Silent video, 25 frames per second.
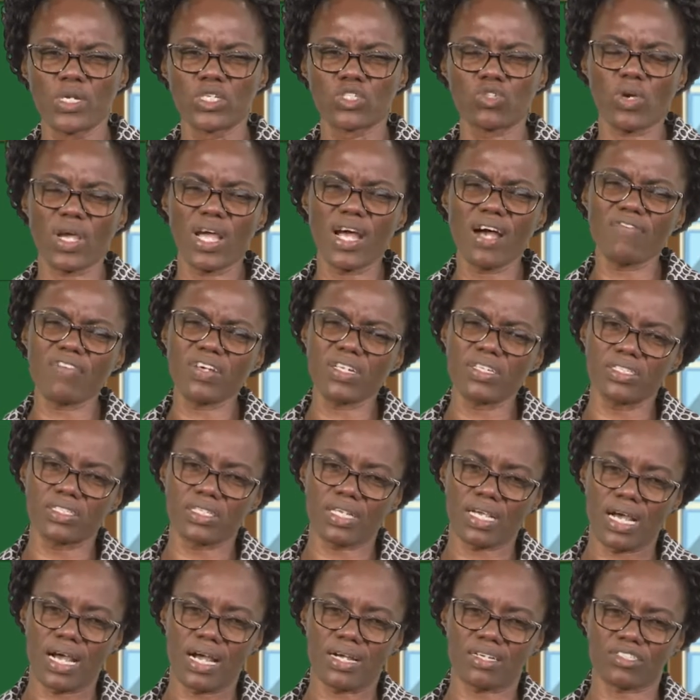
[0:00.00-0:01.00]
So I have a
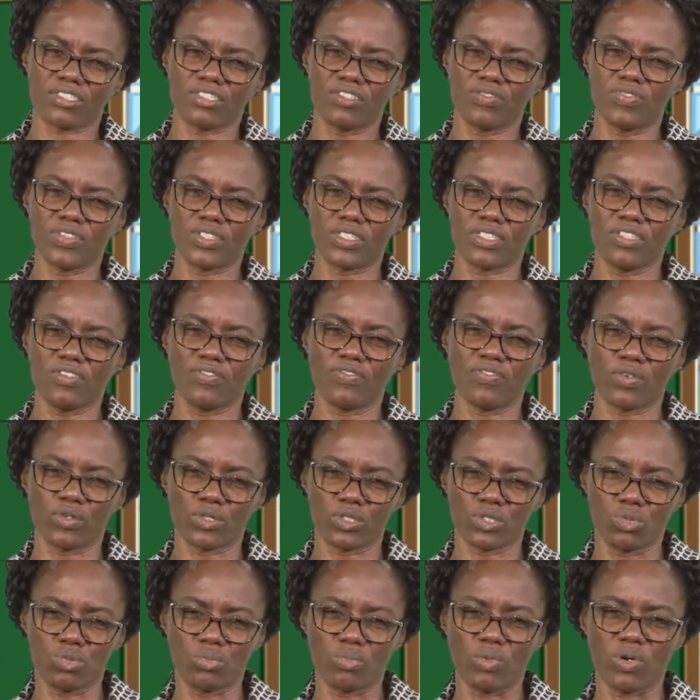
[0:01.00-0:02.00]
little activity for
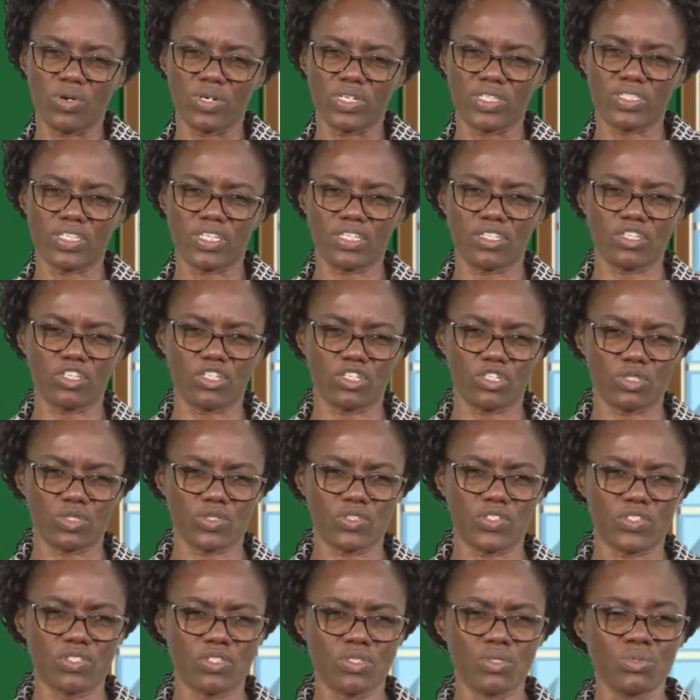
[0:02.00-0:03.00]
you boys and
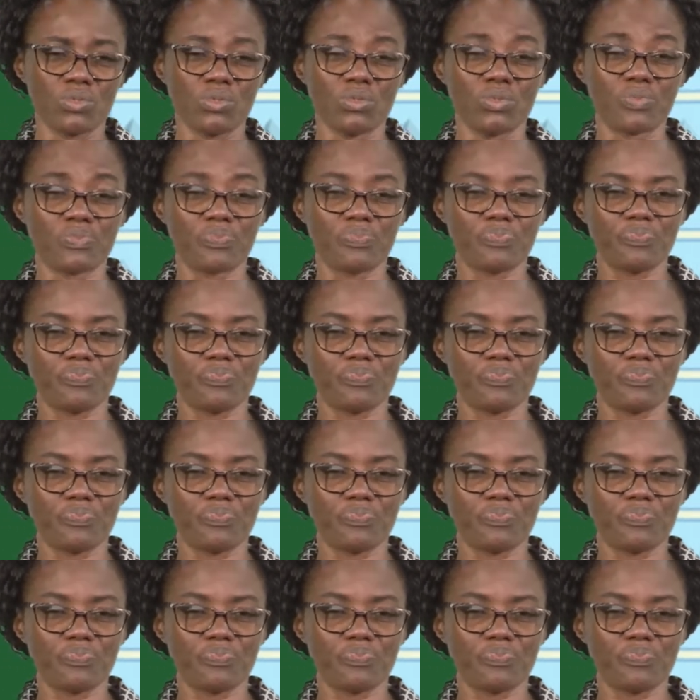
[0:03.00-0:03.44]
girls to do.